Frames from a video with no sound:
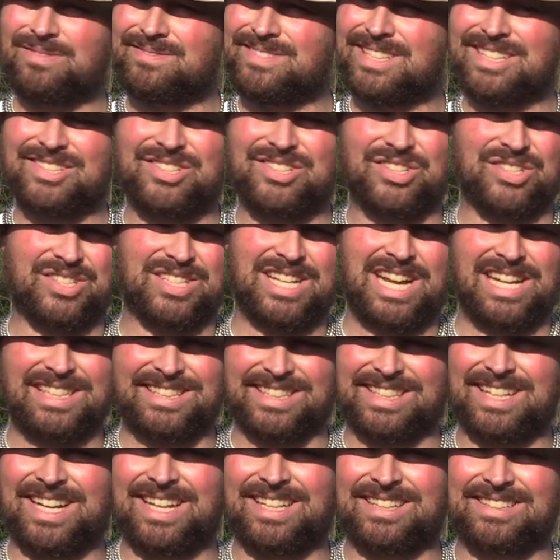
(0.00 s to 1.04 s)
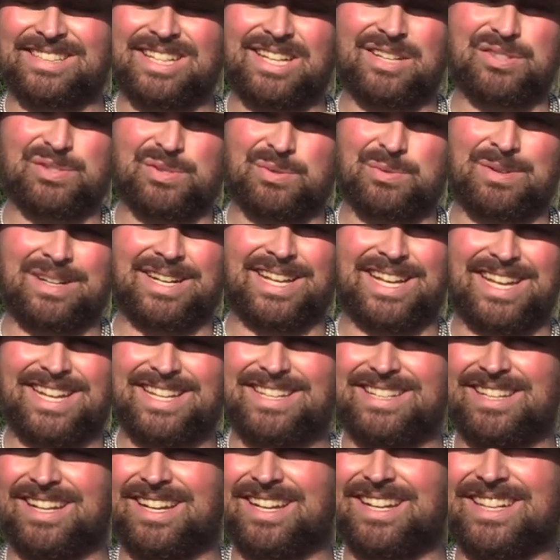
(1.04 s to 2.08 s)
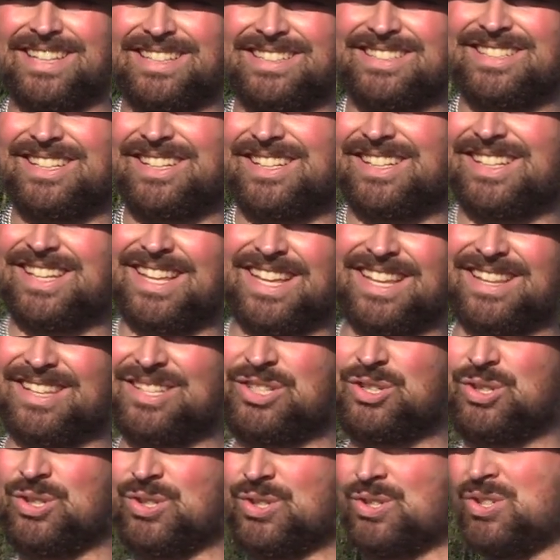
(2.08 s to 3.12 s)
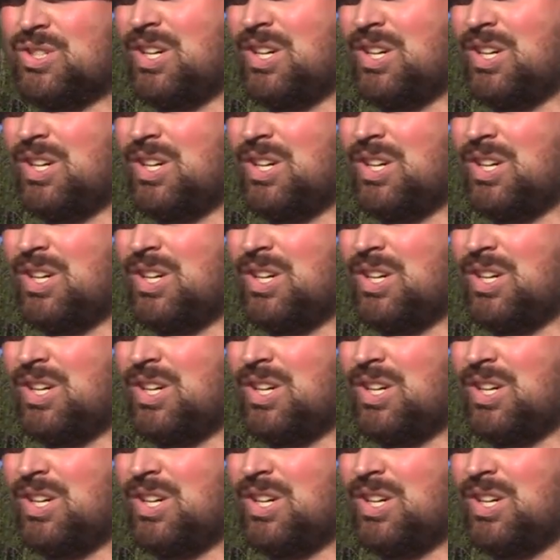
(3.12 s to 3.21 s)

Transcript: This is not the kind of test you want to end on, I can tell you that. This just